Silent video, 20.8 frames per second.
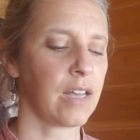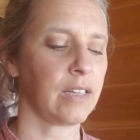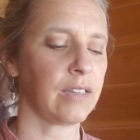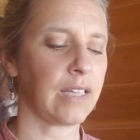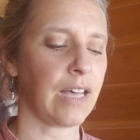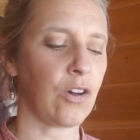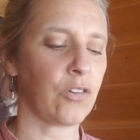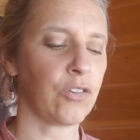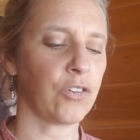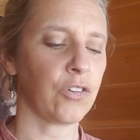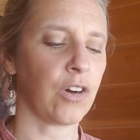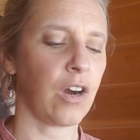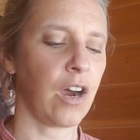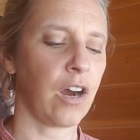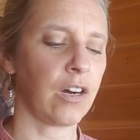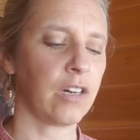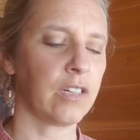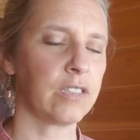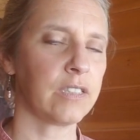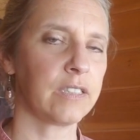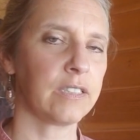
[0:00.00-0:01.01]
Allow your
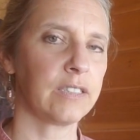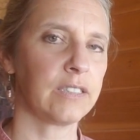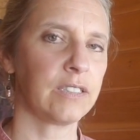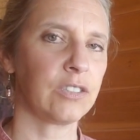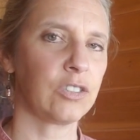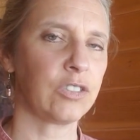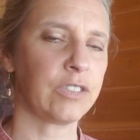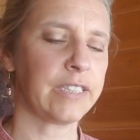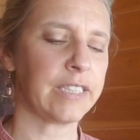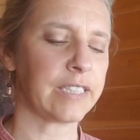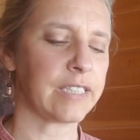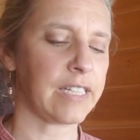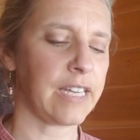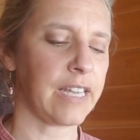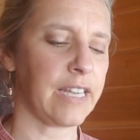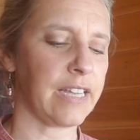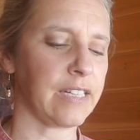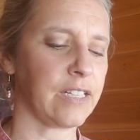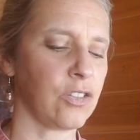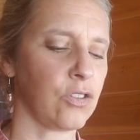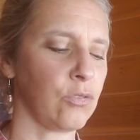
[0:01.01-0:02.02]
heart to
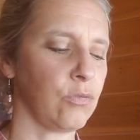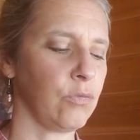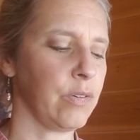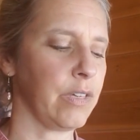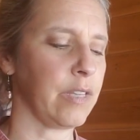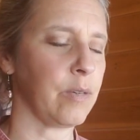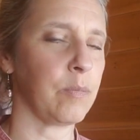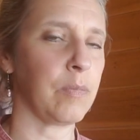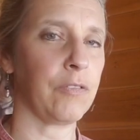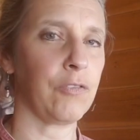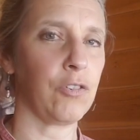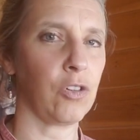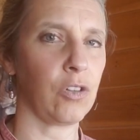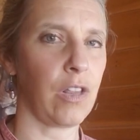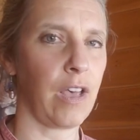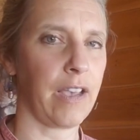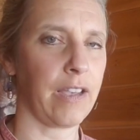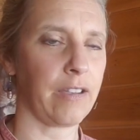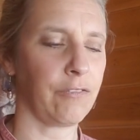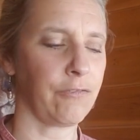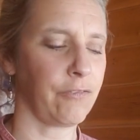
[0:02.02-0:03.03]
dictate the rhythm of your
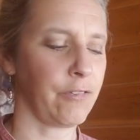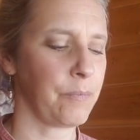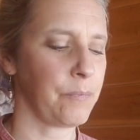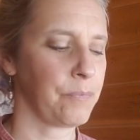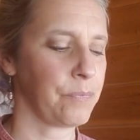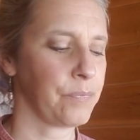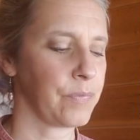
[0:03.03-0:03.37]
life.